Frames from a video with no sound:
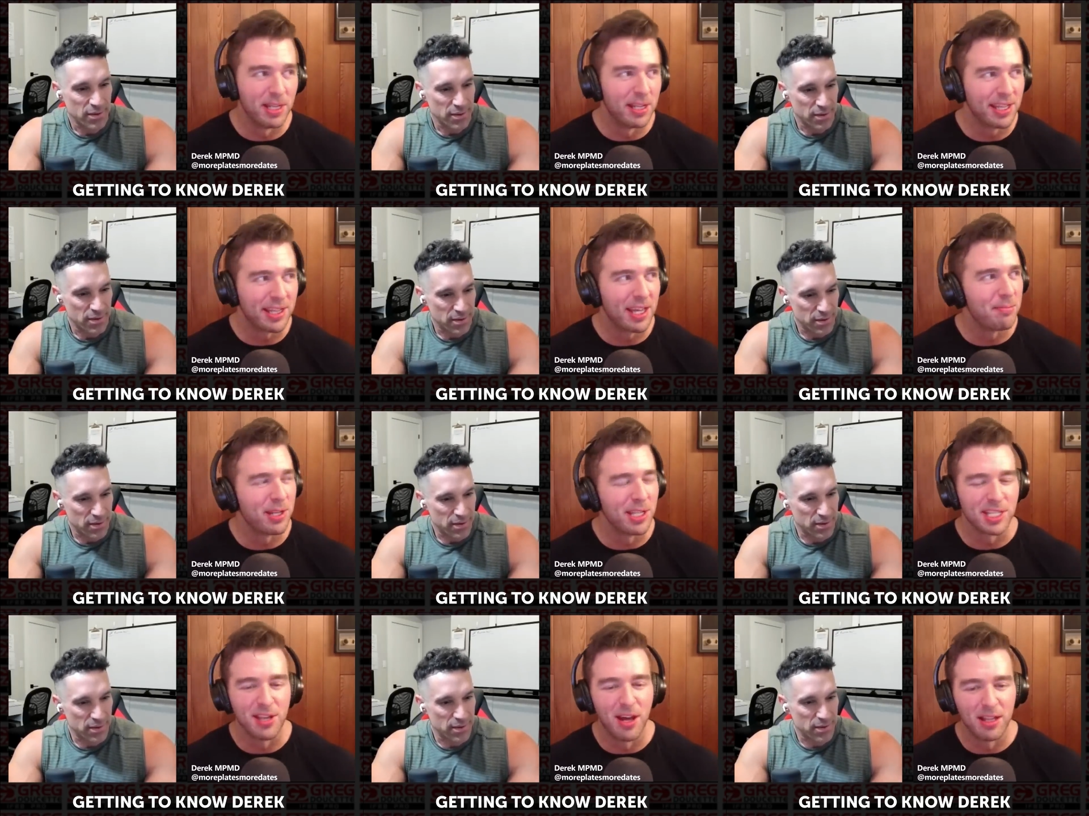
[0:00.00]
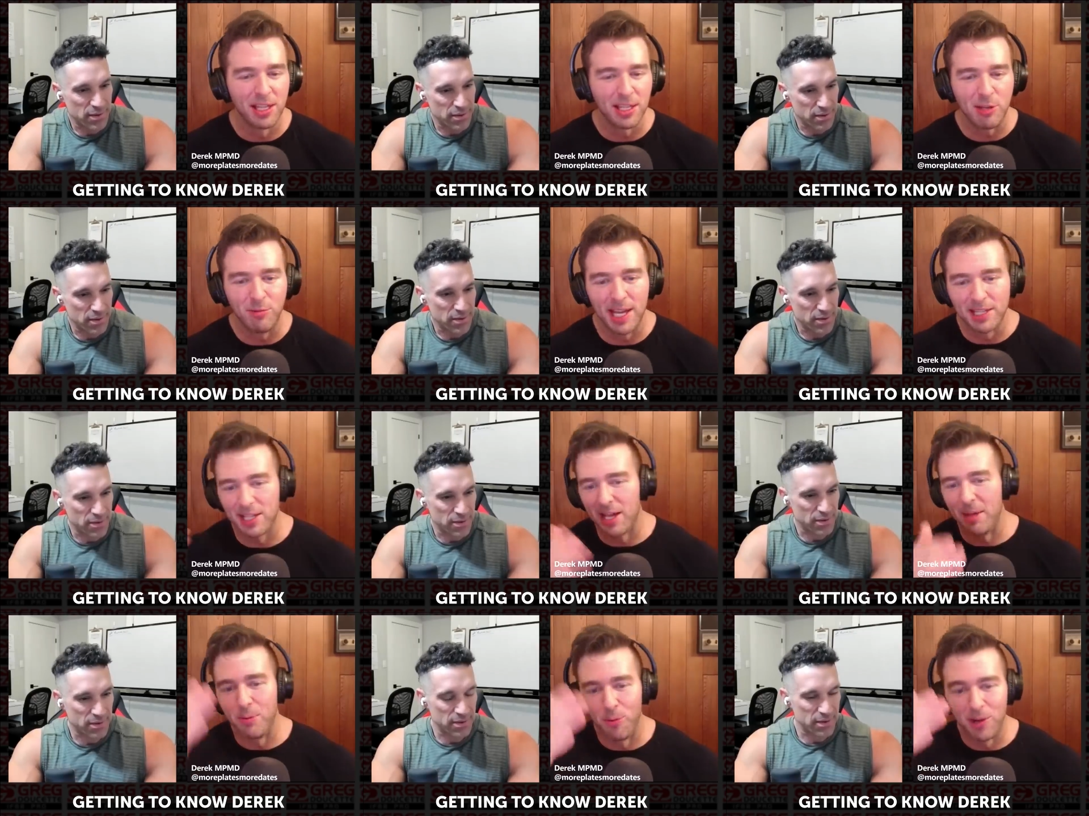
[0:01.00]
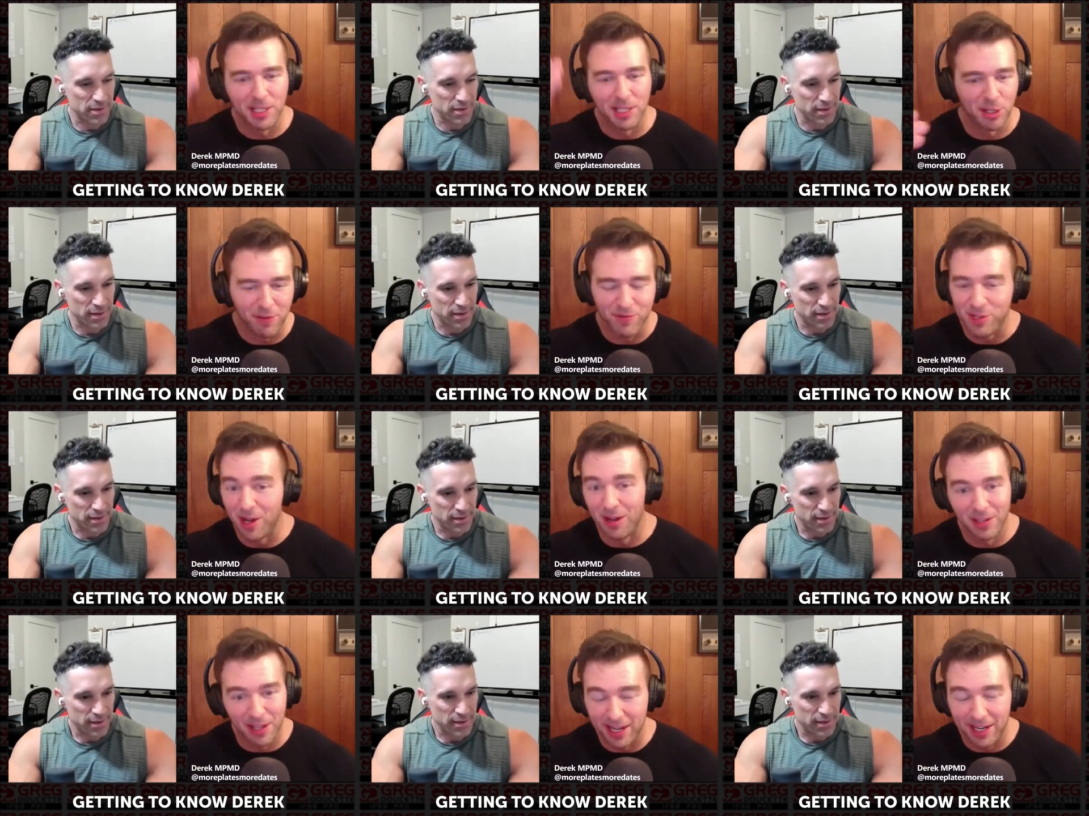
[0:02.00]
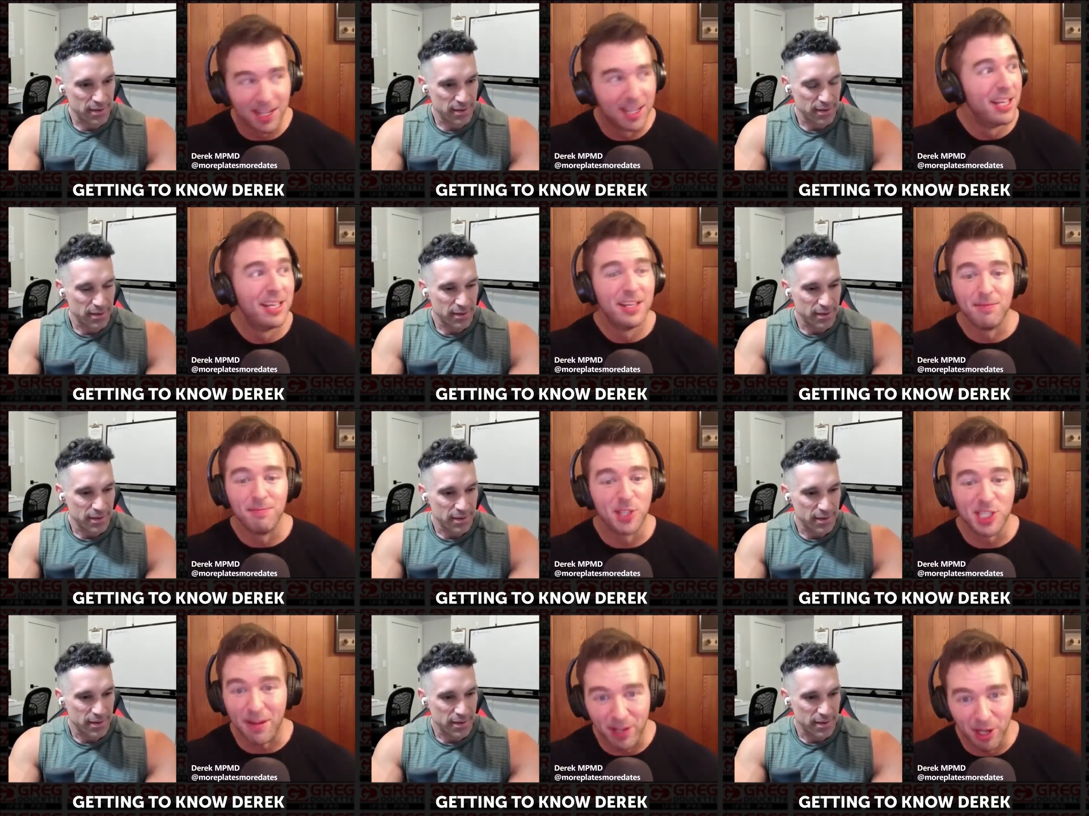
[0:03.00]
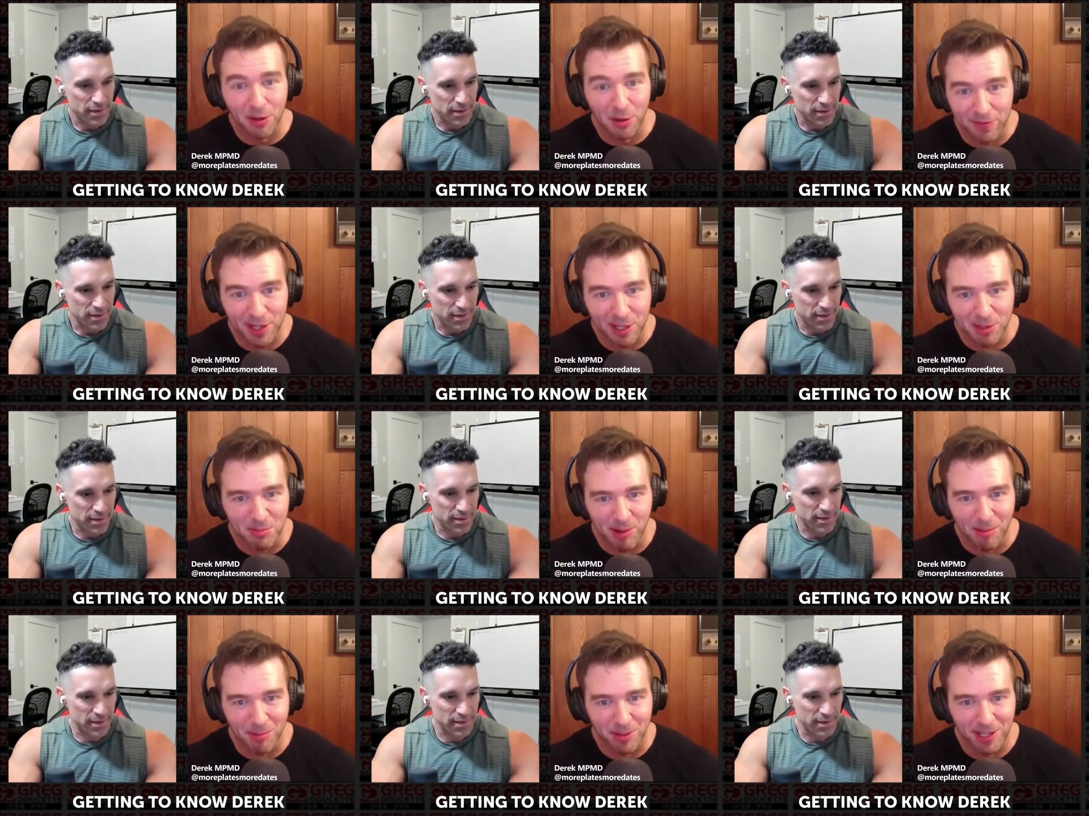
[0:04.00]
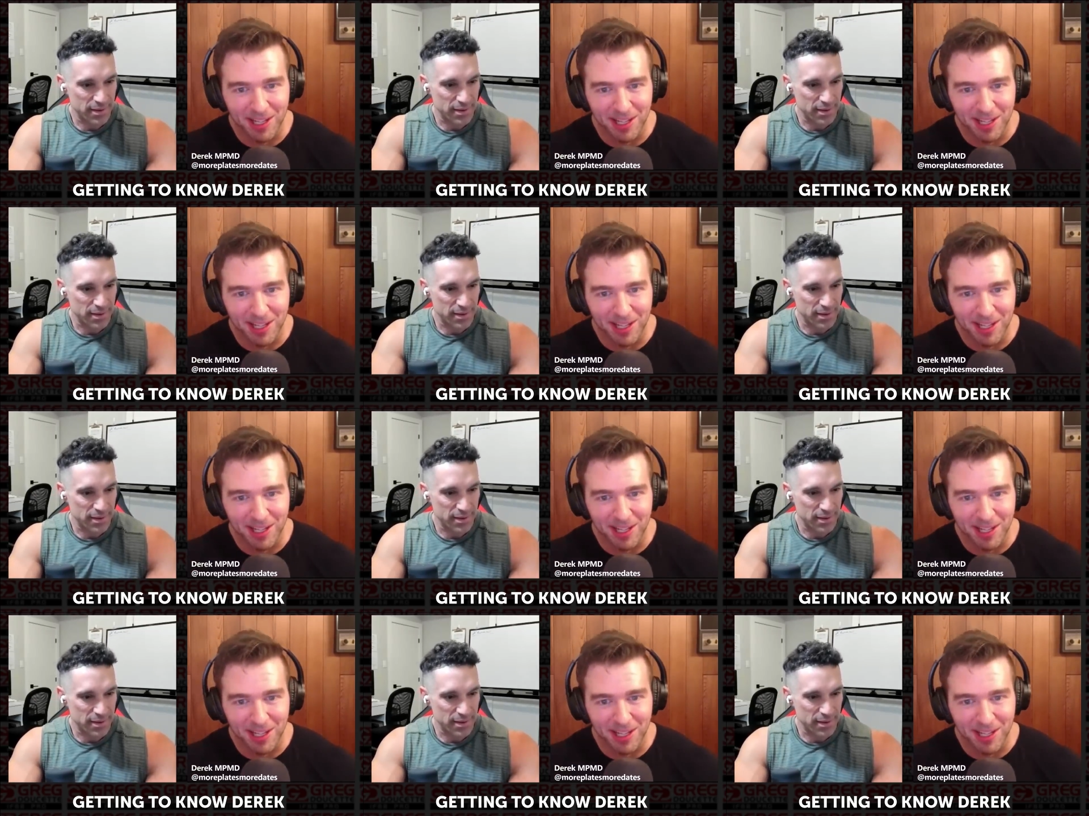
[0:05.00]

Speaker 1: like that, but it's not like you get to that point until you've done like 700 videos probably.